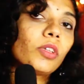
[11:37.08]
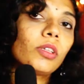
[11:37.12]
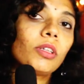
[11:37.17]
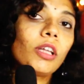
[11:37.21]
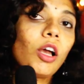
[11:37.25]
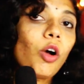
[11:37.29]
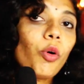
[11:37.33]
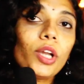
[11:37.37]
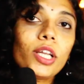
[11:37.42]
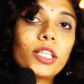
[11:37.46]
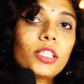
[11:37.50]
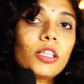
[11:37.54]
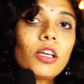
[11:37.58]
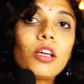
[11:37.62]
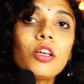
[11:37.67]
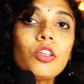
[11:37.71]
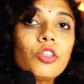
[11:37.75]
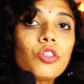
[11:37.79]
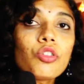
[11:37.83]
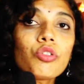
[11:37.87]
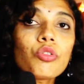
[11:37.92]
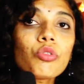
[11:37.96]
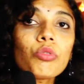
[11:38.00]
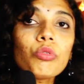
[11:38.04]
Now, it
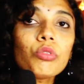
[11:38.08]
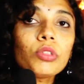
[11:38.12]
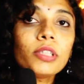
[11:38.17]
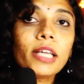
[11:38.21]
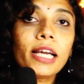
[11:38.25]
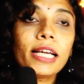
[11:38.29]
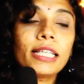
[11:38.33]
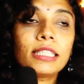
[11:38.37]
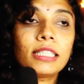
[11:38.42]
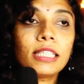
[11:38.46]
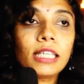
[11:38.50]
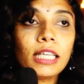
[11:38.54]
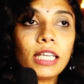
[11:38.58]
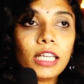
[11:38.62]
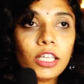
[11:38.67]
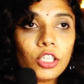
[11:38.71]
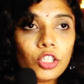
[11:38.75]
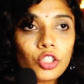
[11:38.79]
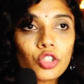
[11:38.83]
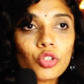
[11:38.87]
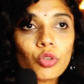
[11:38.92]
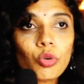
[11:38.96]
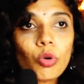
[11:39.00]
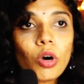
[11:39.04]
is true that the
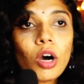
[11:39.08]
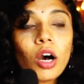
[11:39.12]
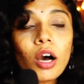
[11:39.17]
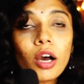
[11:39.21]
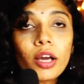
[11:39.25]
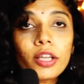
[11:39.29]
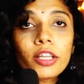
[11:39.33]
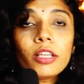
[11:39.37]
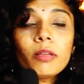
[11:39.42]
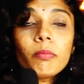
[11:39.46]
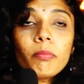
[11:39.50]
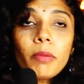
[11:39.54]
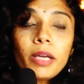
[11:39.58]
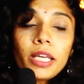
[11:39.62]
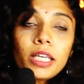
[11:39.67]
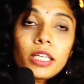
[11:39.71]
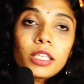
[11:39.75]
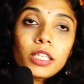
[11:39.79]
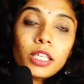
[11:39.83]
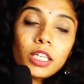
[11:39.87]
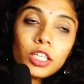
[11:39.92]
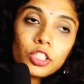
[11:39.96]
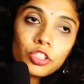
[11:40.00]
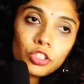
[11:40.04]
Indo-Aryan
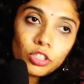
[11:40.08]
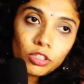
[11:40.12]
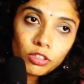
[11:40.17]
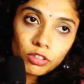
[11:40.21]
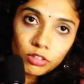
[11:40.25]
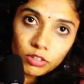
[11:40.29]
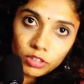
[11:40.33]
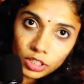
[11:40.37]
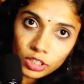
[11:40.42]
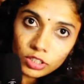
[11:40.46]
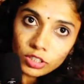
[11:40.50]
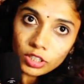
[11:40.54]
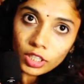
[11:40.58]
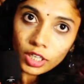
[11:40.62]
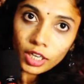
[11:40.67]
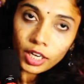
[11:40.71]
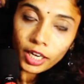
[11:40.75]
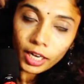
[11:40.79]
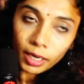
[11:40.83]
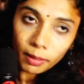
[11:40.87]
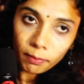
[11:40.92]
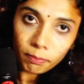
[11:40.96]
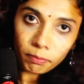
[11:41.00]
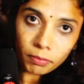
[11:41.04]
migration did
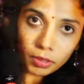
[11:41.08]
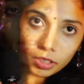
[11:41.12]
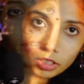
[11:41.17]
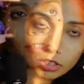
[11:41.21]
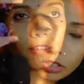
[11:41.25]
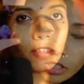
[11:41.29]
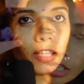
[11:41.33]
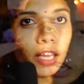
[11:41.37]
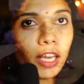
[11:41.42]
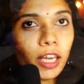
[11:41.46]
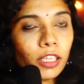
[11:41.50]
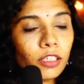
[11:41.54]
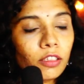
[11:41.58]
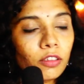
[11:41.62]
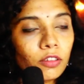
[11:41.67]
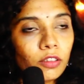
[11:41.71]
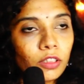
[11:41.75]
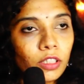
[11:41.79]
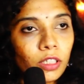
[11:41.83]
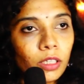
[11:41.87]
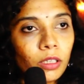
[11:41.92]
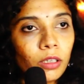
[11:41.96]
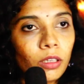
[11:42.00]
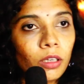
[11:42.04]
happen, and
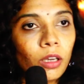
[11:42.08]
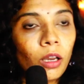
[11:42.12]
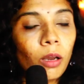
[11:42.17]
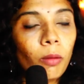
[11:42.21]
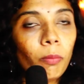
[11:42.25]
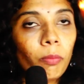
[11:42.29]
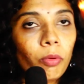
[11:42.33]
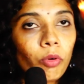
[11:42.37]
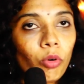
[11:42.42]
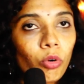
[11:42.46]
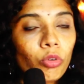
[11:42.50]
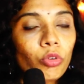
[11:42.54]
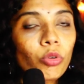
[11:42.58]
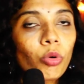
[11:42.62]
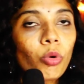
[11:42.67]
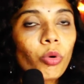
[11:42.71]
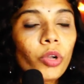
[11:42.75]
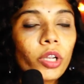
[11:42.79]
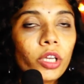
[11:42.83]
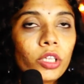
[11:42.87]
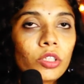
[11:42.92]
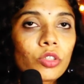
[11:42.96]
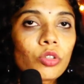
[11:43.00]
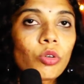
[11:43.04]
the
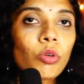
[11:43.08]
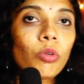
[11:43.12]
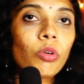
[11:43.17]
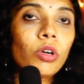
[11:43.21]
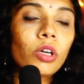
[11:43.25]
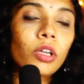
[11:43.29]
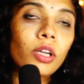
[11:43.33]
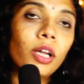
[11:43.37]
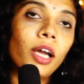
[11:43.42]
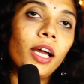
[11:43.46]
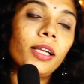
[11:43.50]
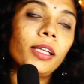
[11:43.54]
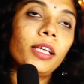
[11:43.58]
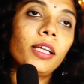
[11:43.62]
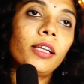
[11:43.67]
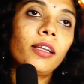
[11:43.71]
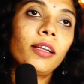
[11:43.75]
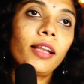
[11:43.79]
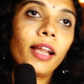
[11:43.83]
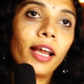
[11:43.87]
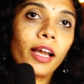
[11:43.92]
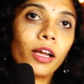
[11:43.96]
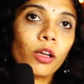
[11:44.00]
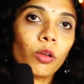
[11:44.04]
Proto-Indo-Iranian
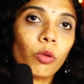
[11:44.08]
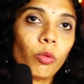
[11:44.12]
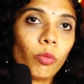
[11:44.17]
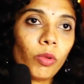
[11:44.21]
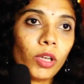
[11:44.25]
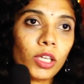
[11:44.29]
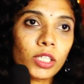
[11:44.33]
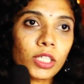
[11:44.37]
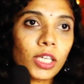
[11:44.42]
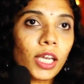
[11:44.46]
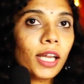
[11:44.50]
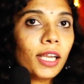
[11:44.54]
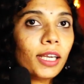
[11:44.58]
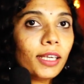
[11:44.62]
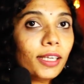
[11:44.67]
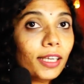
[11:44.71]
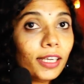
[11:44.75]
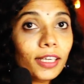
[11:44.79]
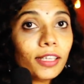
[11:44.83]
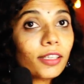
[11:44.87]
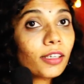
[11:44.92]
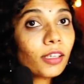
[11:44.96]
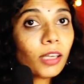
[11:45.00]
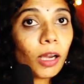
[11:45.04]
language
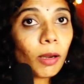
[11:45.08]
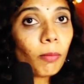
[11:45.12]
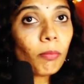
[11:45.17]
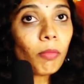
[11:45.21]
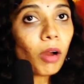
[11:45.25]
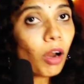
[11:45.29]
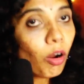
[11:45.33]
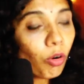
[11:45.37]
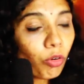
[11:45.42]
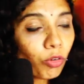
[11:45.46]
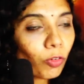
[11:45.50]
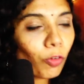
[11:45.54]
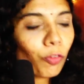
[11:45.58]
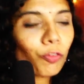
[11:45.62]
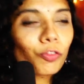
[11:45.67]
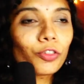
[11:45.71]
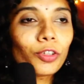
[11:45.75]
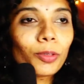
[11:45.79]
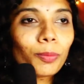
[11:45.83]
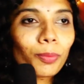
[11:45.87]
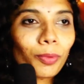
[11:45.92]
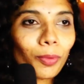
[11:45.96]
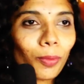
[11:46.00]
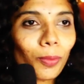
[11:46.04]
did come out of
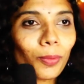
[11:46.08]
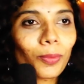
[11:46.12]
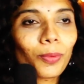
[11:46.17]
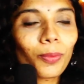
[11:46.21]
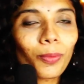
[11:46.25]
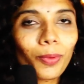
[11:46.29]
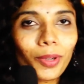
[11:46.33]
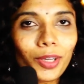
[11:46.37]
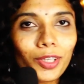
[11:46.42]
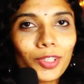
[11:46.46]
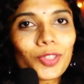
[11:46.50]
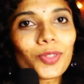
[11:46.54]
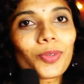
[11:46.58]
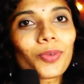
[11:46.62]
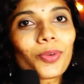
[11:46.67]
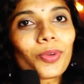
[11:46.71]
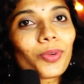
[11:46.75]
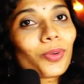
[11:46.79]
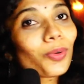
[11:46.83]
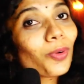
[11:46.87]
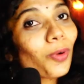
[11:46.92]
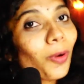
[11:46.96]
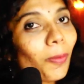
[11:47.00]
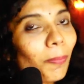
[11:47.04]
the
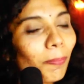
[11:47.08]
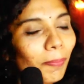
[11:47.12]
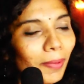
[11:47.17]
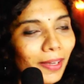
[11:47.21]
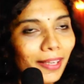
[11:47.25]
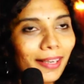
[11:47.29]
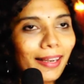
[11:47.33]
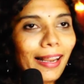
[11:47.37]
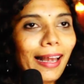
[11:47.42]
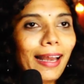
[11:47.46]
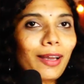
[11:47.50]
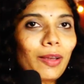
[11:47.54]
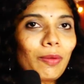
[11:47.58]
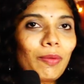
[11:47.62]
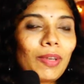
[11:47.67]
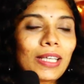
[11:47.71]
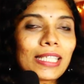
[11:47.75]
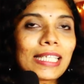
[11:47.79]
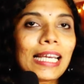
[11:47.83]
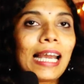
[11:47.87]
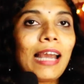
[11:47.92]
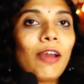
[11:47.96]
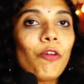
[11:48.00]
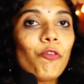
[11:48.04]
Proto-Indo-European
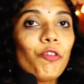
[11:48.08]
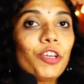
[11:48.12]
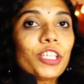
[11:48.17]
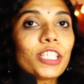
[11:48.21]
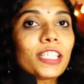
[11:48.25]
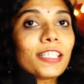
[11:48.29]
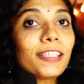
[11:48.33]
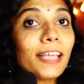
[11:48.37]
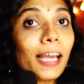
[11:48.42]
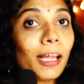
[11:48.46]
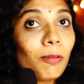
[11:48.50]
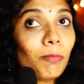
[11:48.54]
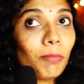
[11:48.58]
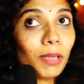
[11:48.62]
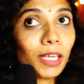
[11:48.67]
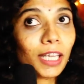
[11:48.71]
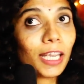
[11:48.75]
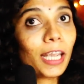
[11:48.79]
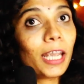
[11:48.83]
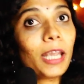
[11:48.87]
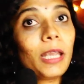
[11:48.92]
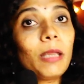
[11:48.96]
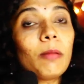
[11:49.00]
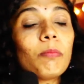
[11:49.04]
language, which then
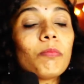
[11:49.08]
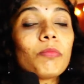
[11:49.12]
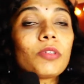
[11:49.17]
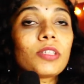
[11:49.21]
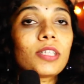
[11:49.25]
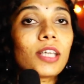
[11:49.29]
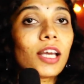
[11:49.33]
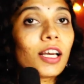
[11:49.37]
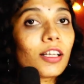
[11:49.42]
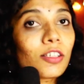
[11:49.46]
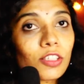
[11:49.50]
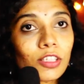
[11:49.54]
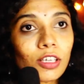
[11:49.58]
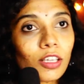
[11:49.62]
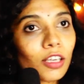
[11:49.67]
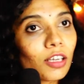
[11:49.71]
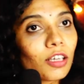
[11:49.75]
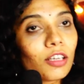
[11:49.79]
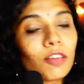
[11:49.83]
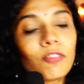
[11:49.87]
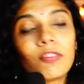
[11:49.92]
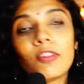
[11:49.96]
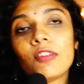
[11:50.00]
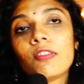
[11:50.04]
became
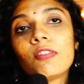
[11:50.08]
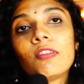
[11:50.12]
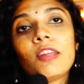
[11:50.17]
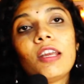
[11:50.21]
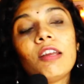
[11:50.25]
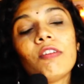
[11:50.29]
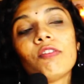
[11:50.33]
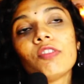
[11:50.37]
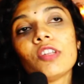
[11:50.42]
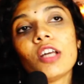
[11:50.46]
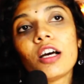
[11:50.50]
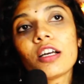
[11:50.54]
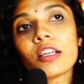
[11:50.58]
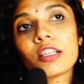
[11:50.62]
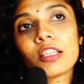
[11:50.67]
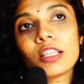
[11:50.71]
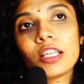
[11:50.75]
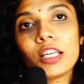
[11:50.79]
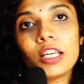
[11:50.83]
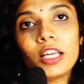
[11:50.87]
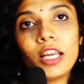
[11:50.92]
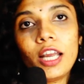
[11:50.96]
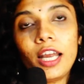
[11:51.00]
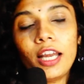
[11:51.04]
Sanskrit and
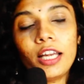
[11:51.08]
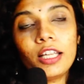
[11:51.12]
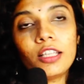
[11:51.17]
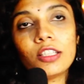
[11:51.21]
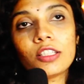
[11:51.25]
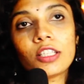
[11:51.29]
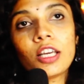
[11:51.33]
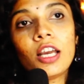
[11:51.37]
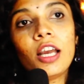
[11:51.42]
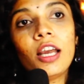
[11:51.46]
Devanagari and